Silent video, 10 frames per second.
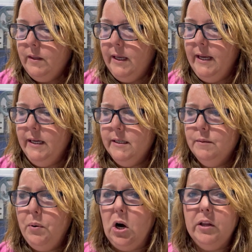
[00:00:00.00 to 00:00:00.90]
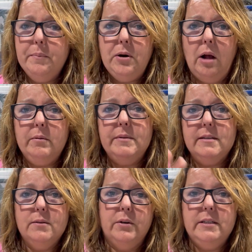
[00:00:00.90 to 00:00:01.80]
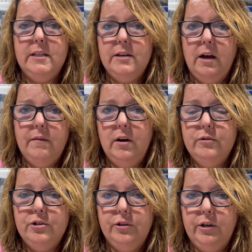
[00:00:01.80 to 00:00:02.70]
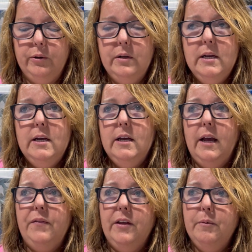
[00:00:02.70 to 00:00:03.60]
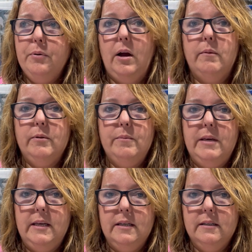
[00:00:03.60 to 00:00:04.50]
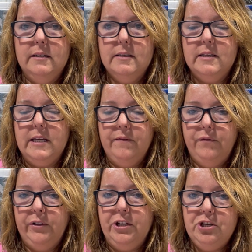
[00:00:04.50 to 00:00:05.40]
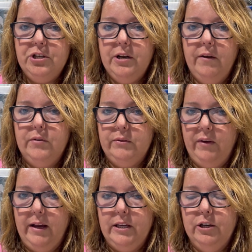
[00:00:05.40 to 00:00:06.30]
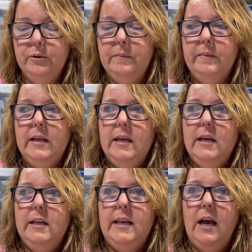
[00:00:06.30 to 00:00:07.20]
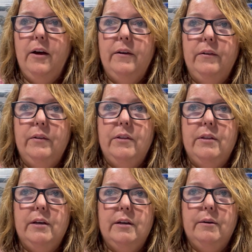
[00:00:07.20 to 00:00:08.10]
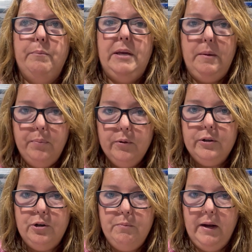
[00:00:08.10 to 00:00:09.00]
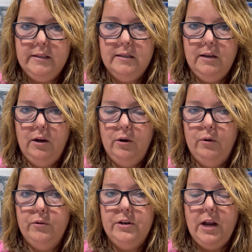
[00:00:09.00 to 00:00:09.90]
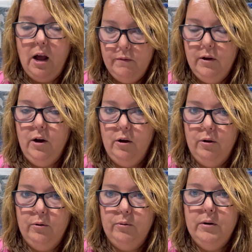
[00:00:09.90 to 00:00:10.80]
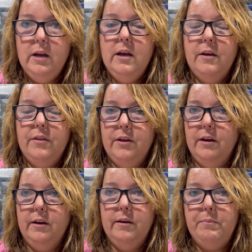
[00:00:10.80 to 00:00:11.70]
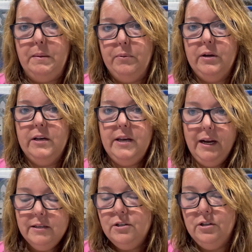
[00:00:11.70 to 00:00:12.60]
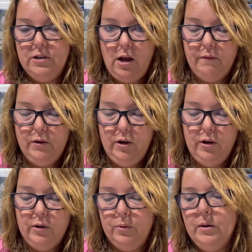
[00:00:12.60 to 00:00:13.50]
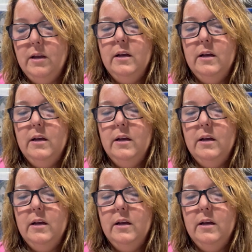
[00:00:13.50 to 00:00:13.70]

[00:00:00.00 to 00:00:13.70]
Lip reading: And part of the problem is sourcing the Navajo Churro, and the other problem is the inflation of its value. Now, the people in New Mexico, the Navajo, the people connected to the Navajo,